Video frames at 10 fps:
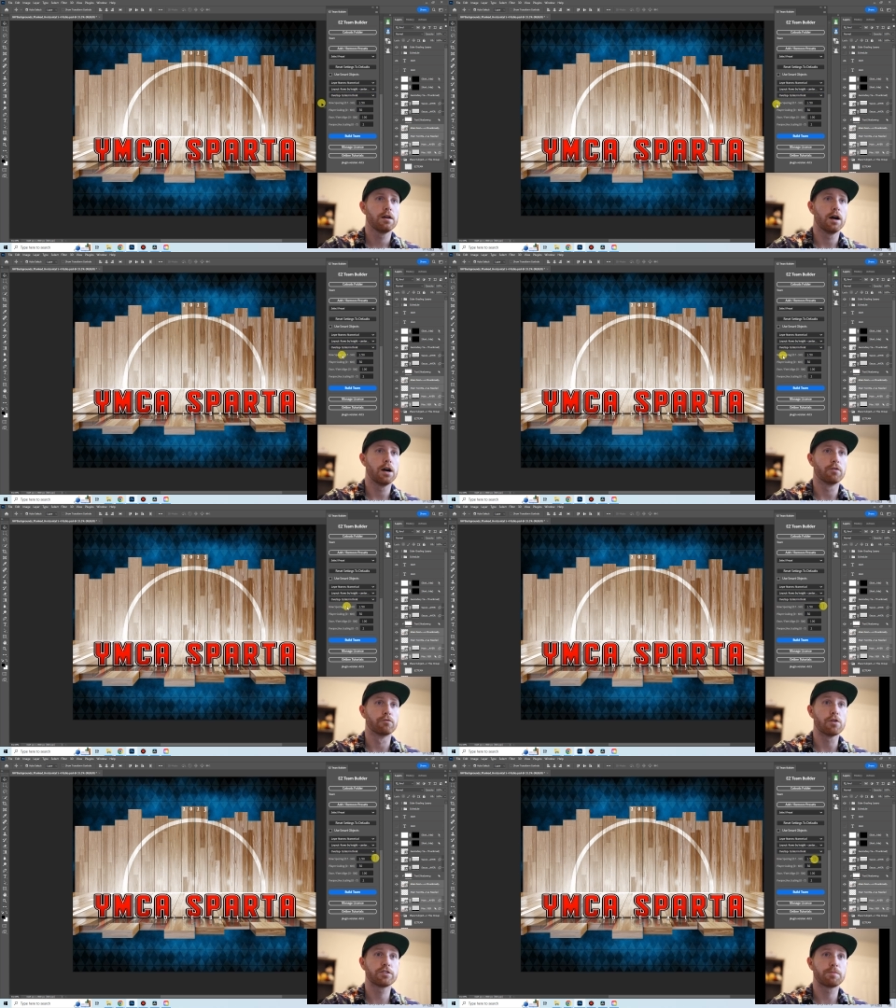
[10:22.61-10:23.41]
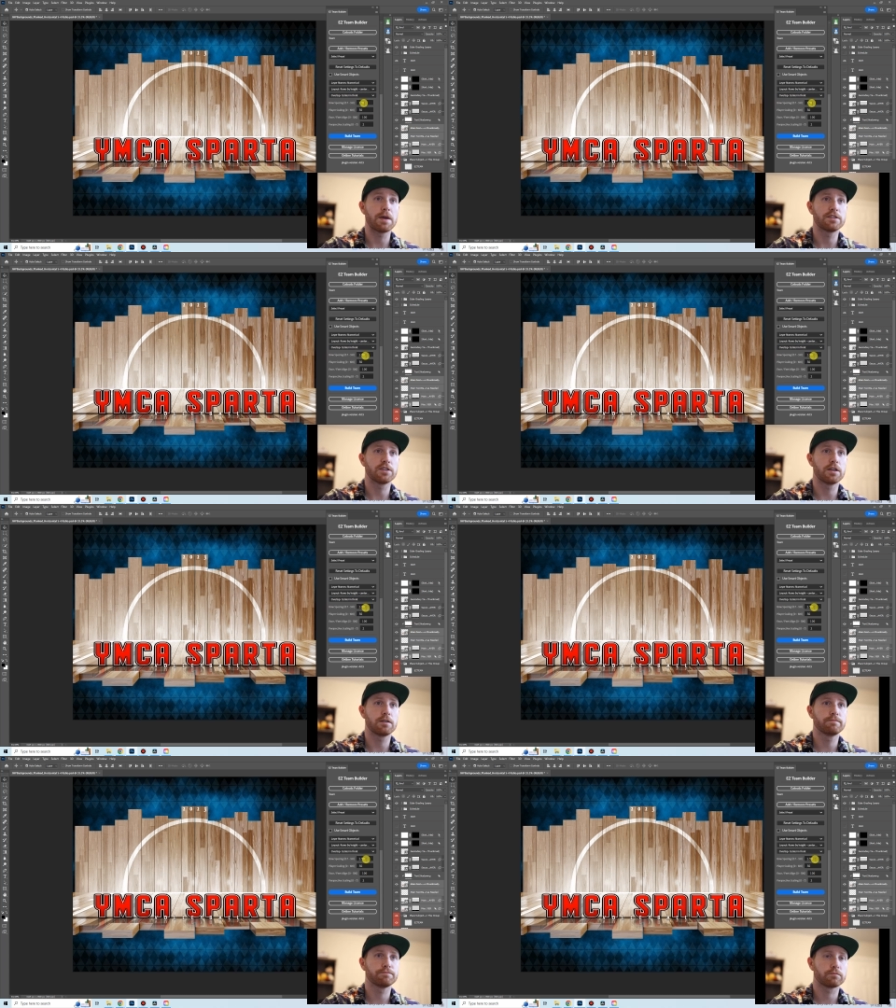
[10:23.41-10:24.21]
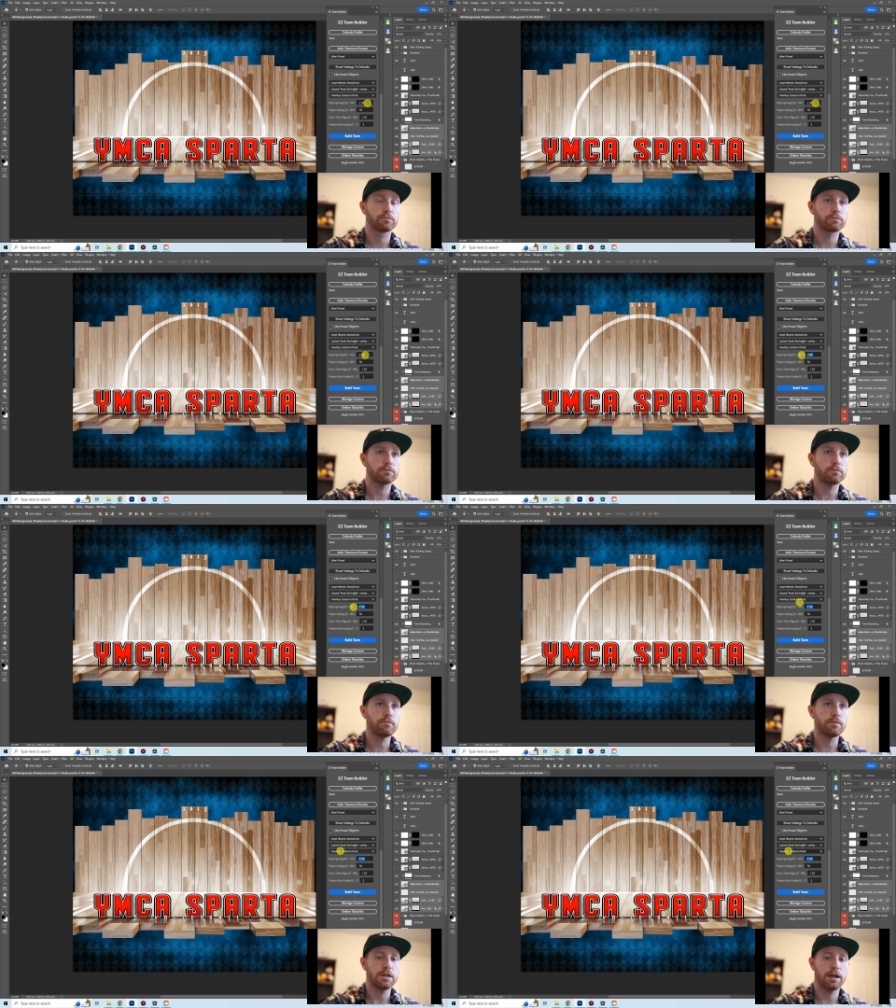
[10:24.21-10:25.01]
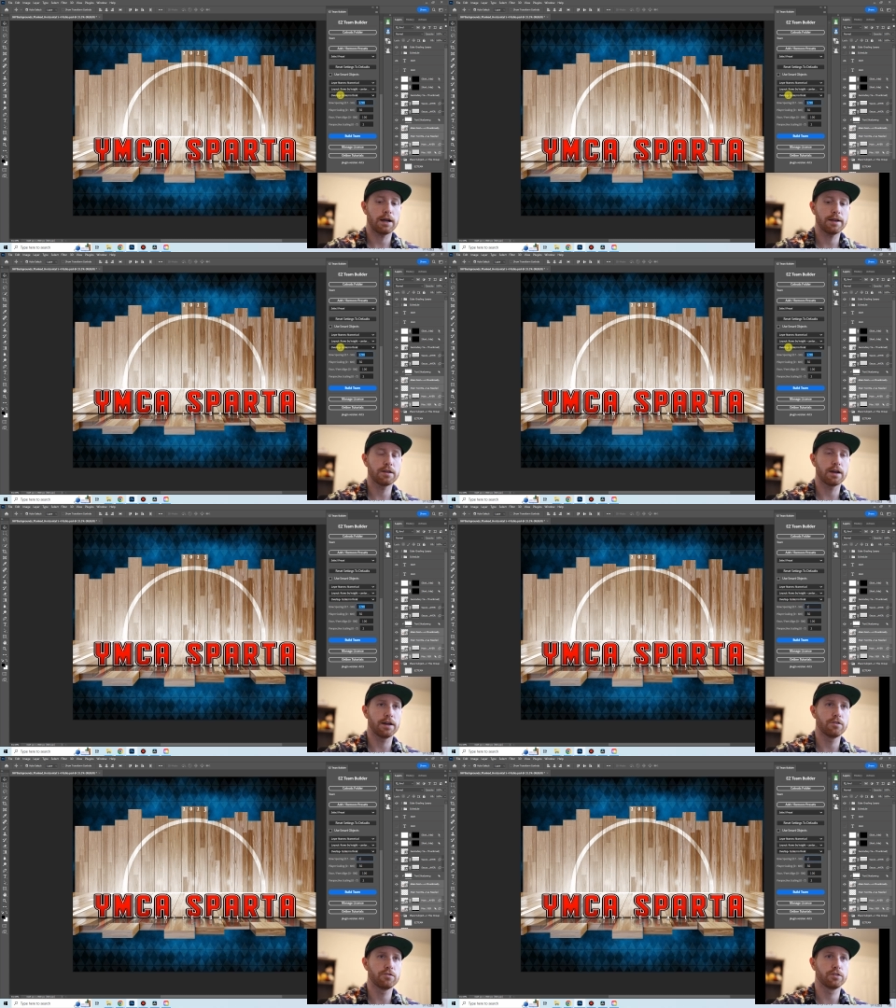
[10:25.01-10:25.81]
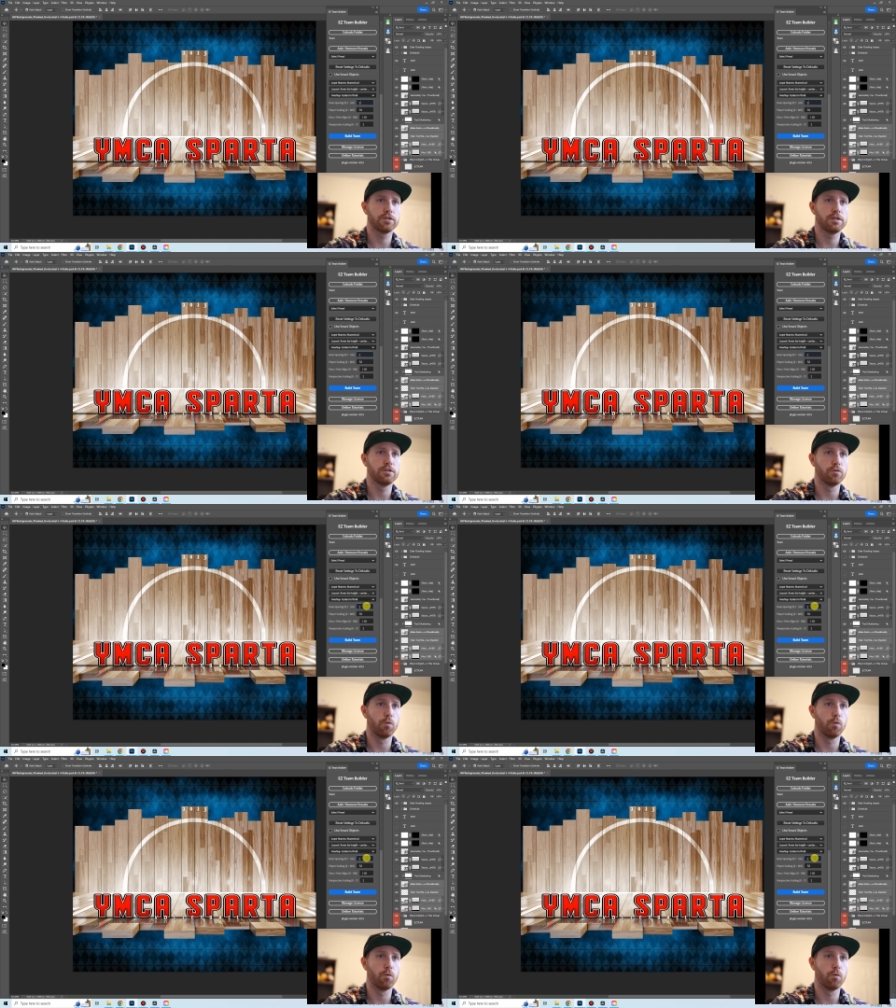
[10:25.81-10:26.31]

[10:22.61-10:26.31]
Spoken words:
Row spacing, I usually do